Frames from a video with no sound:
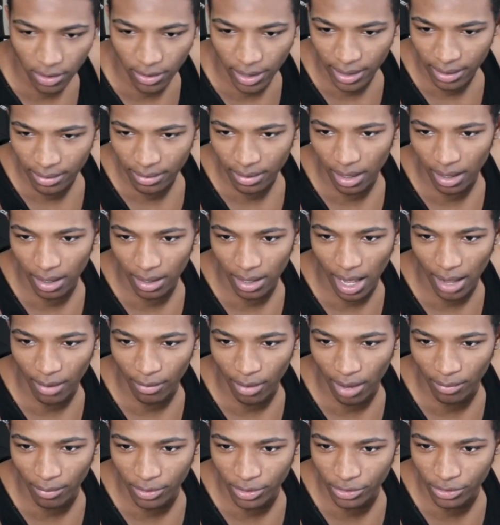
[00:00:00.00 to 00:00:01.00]
All right. I,
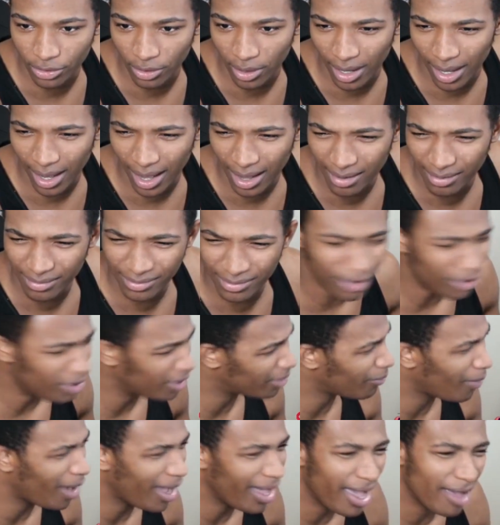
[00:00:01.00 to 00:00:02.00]
I would have thought,
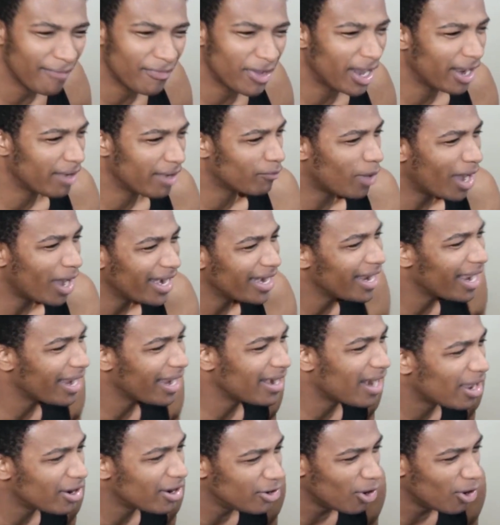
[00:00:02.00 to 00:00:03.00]
dog, why have I, why did I not